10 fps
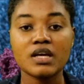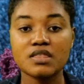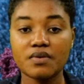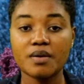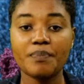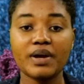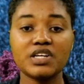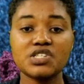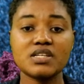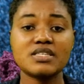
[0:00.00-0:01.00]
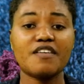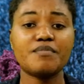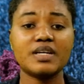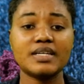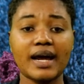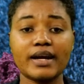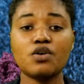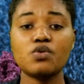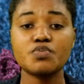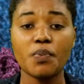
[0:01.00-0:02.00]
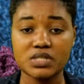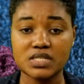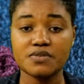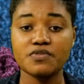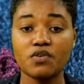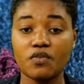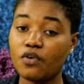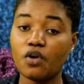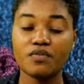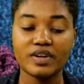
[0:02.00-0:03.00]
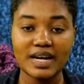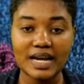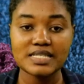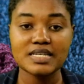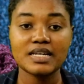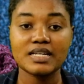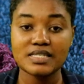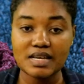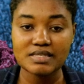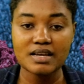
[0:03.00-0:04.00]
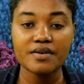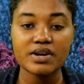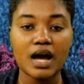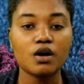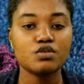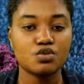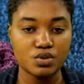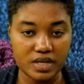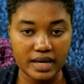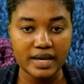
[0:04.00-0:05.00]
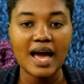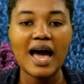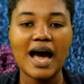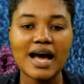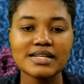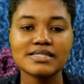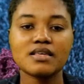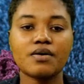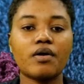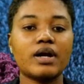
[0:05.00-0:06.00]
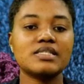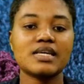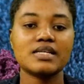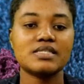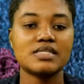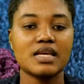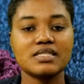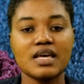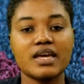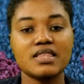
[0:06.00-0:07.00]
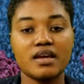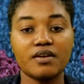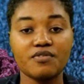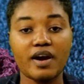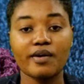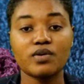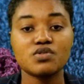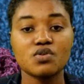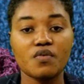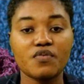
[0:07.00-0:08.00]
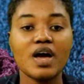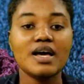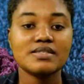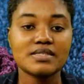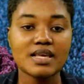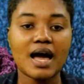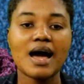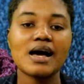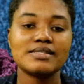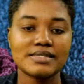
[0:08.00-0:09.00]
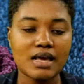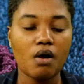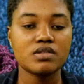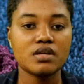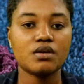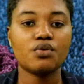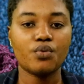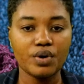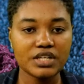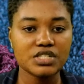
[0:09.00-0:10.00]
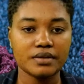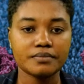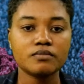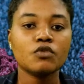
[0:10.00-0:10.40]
3 patients have been diagnosed positive for COVID-19 in tests carried out today at the quarantine center in the environs of Saha Southern region.